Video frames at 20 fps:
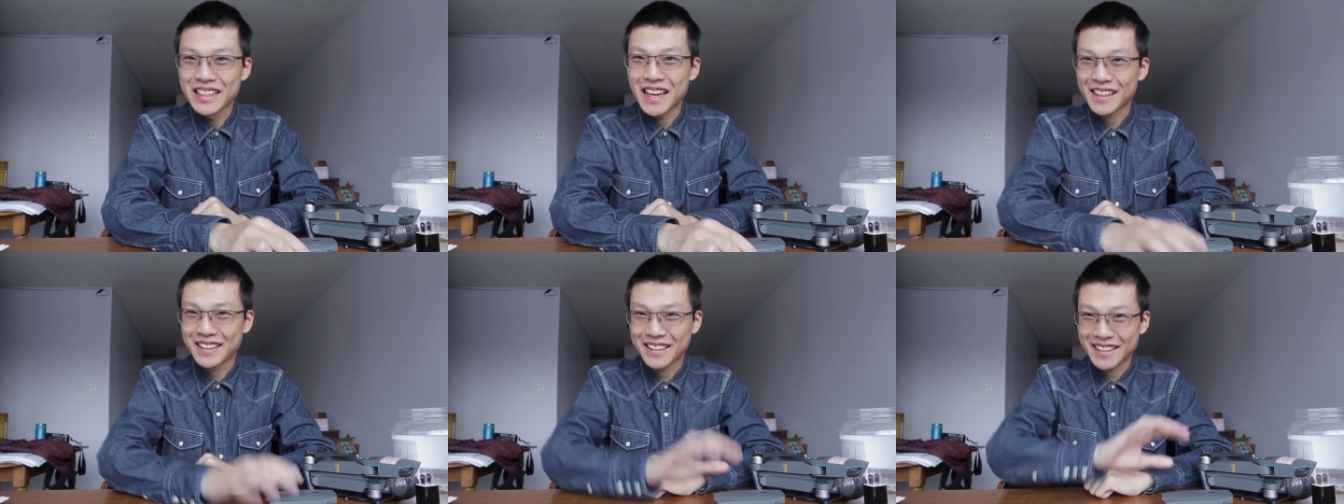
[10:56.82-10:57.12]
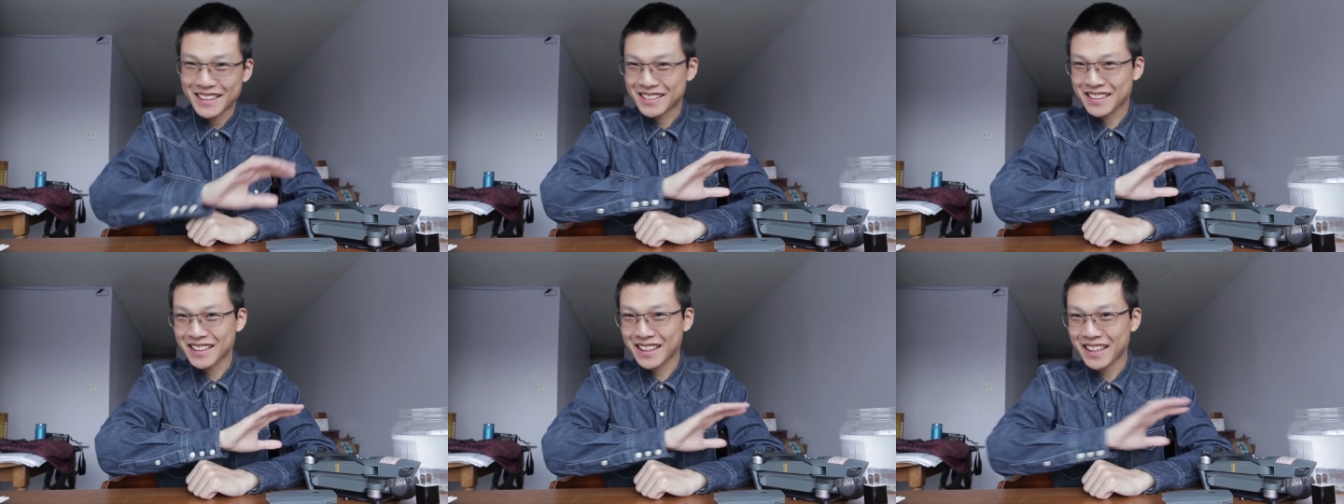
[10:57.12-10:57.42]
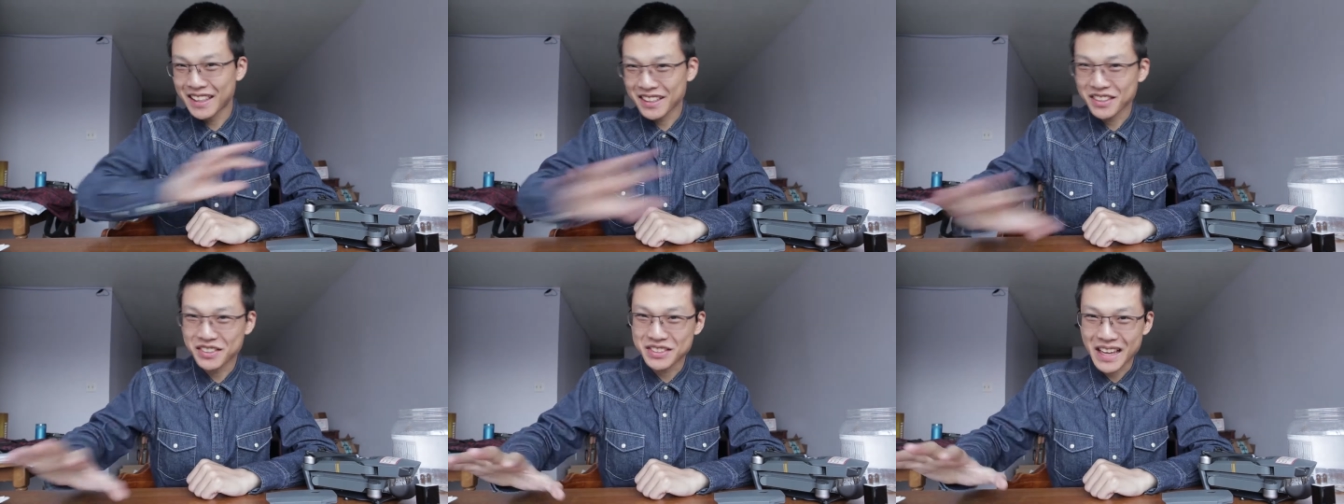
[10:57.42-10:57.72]
and it
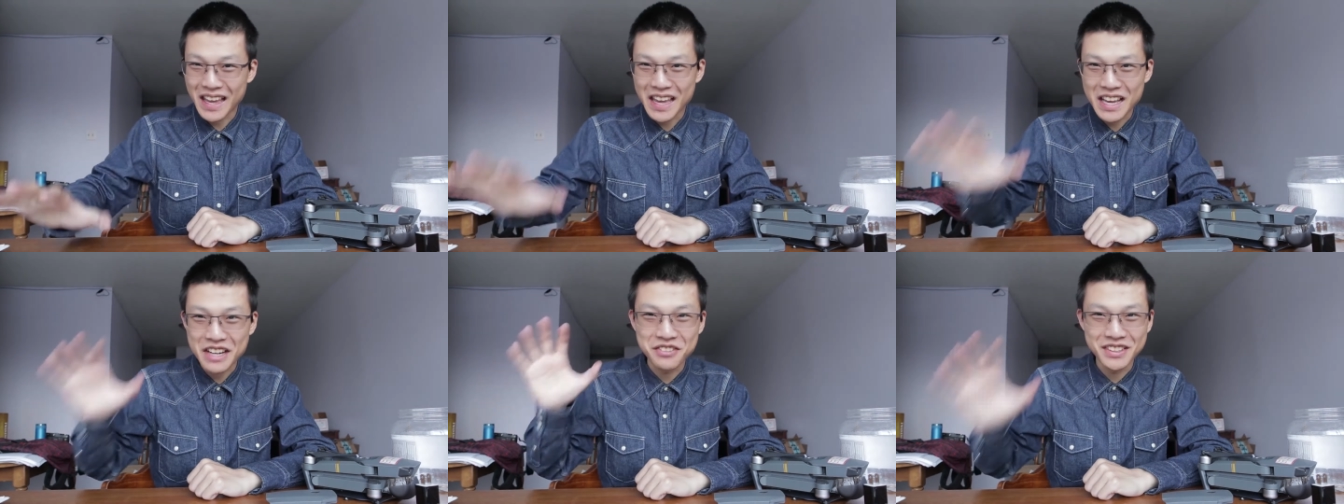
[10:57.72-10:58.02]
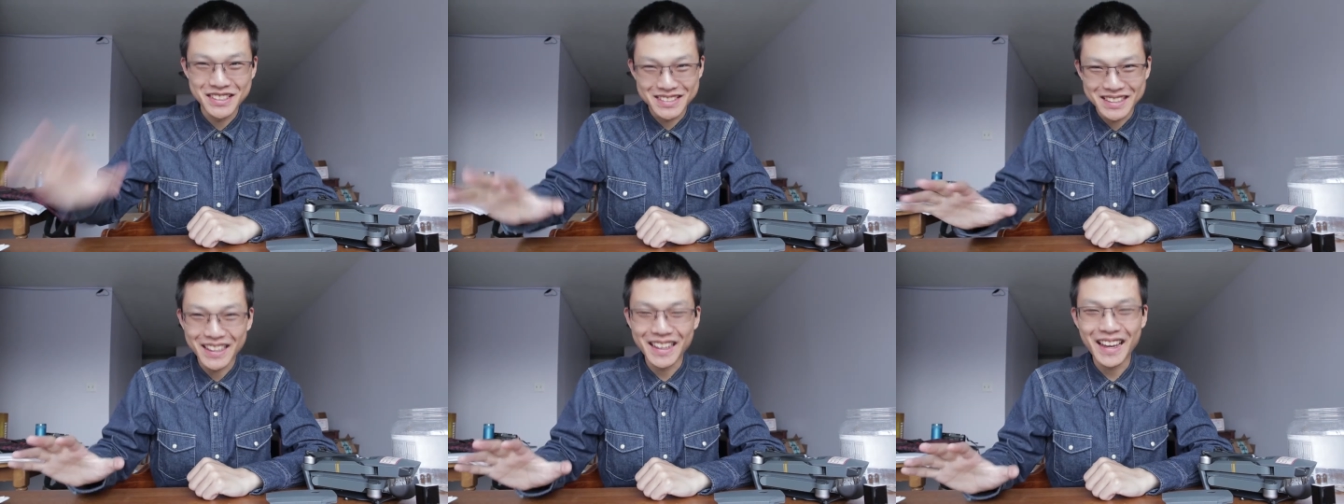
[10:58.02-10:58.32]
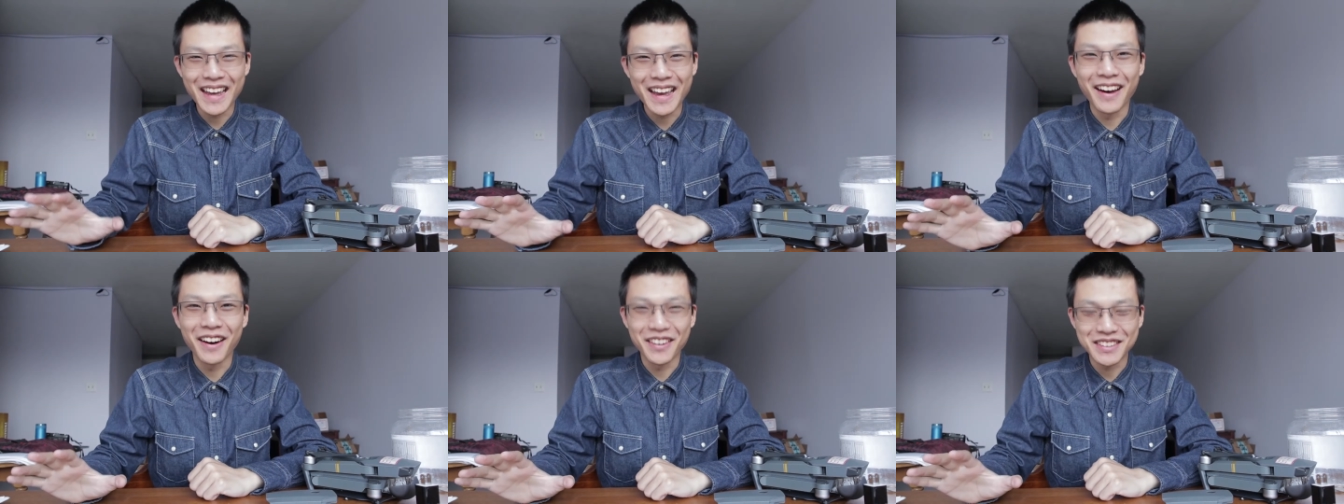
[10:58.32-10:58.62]
killed
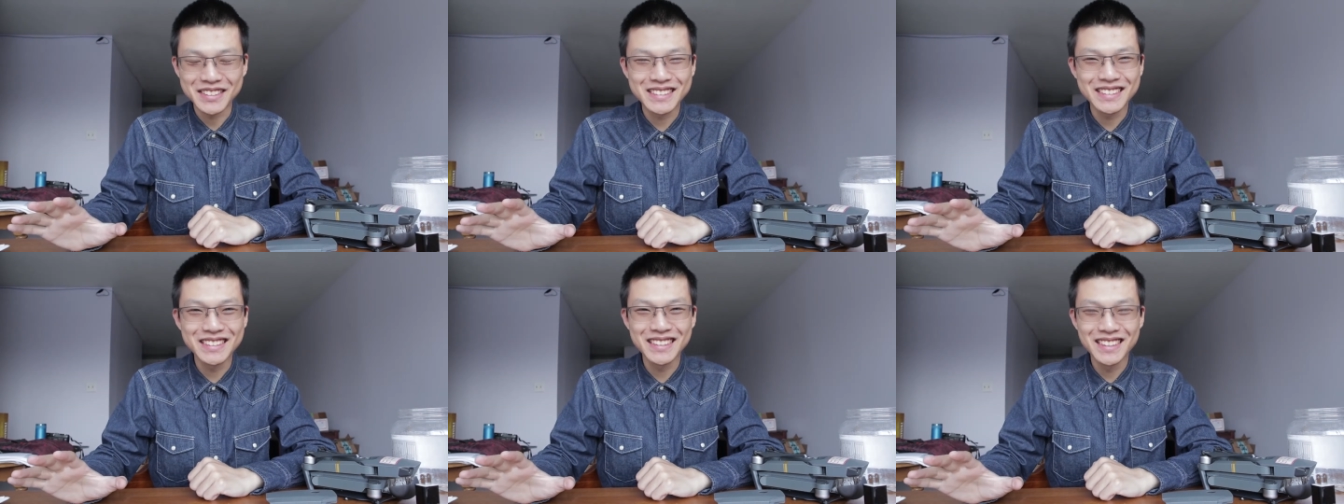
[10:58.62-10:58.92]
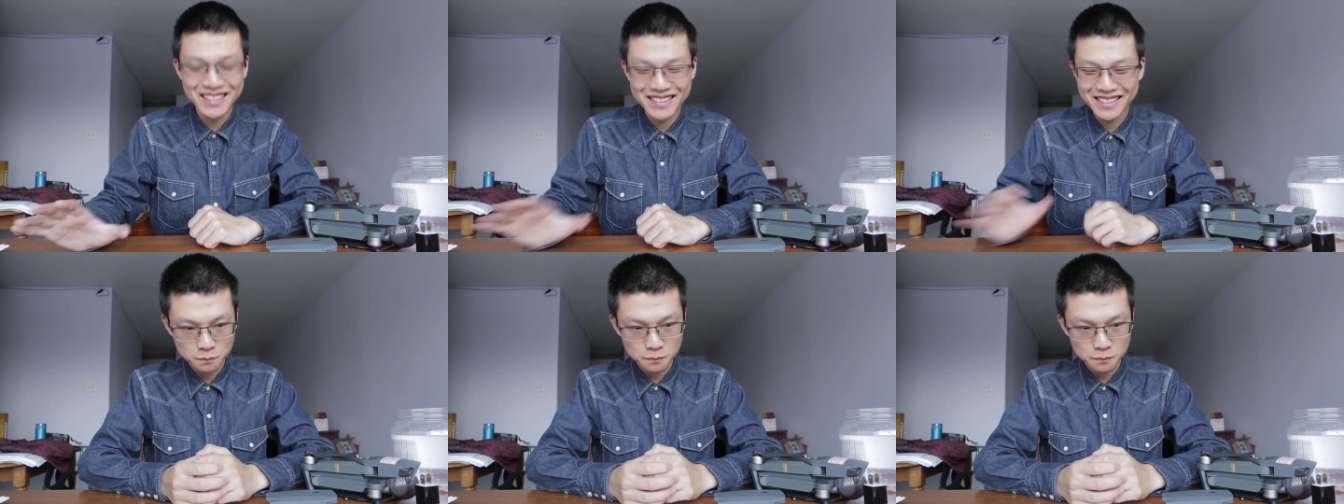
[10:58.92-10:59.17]
everything else.